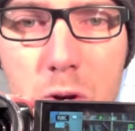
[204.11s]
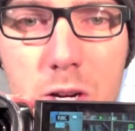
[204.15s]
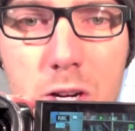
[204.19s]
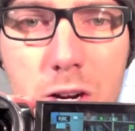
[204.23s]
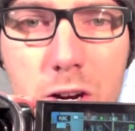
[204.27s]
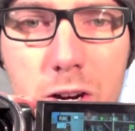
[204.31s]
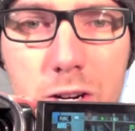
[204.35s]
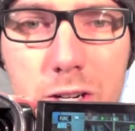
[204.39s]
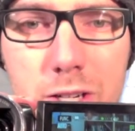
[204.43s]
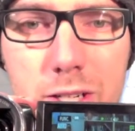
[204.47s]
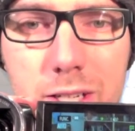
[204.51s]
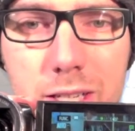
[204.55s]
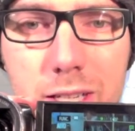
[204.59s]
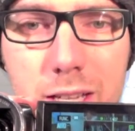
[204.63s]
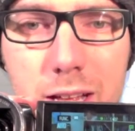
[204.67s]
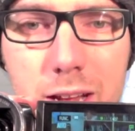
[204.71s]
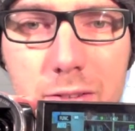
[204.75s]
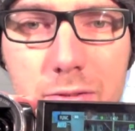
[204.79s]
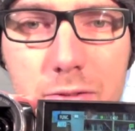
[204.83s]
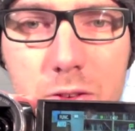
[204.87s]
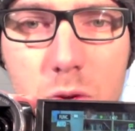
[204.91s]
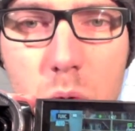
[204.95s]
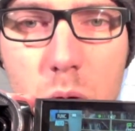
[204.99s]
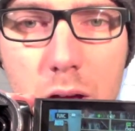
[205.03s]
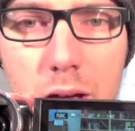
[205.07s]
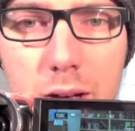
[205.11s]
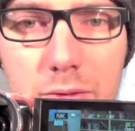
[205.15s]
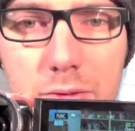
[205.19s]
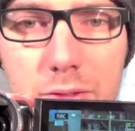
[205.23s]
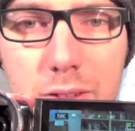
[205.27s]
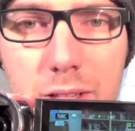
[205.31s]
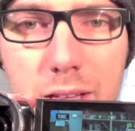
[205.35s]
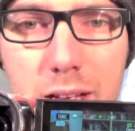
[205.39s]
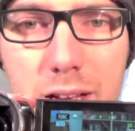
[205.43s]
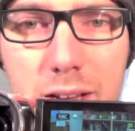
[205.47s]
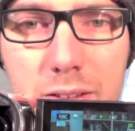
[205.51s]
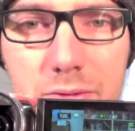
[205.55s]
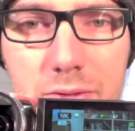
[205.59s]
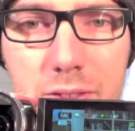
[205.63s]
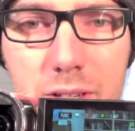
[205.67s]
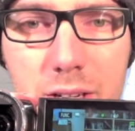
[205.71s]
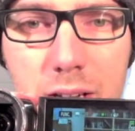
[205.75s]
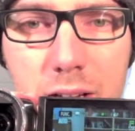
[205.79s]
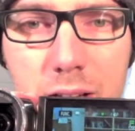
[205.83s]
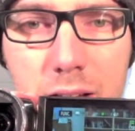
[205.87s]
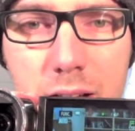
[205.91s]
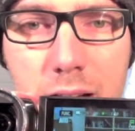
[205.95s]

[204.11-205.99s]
card life you have left,